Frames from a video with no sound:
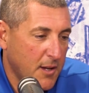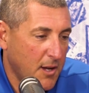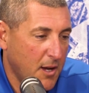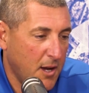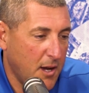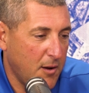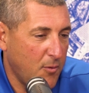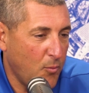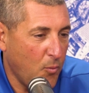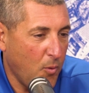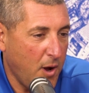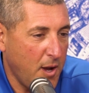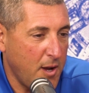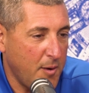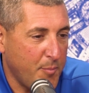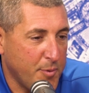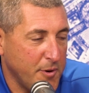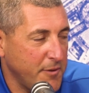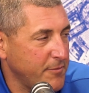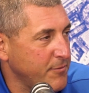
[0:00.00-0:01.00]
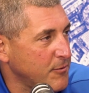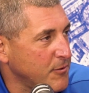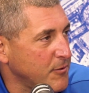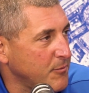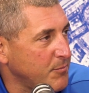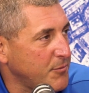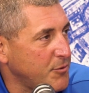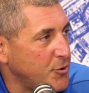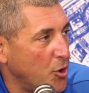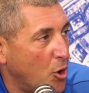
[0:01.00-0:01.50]
a
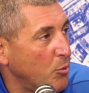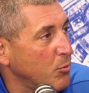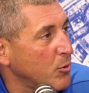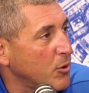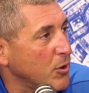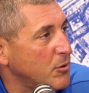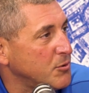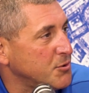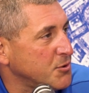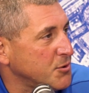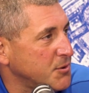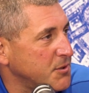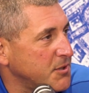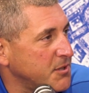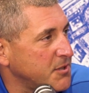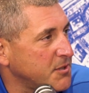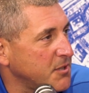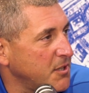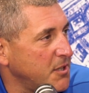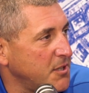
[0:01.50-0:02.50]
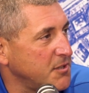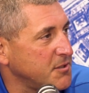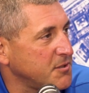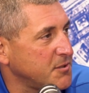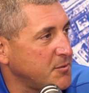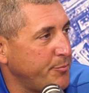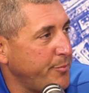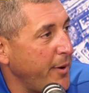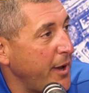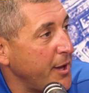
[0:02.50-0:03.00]
preformed dome closure
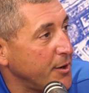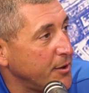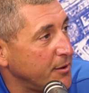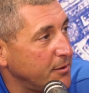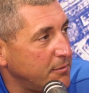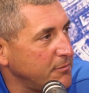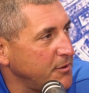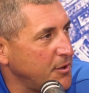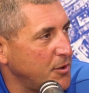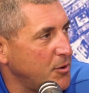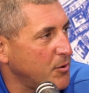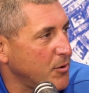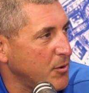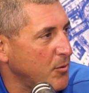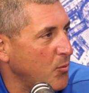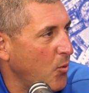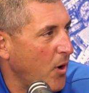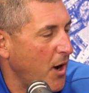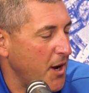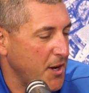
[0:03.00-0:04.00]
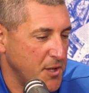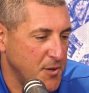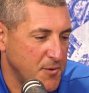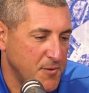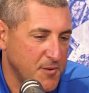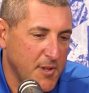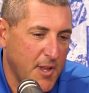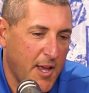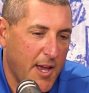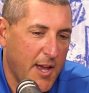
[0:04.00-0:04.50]
is better, why to
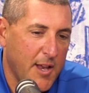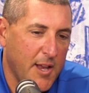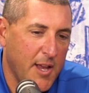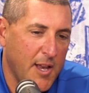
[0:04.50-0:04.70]
use that.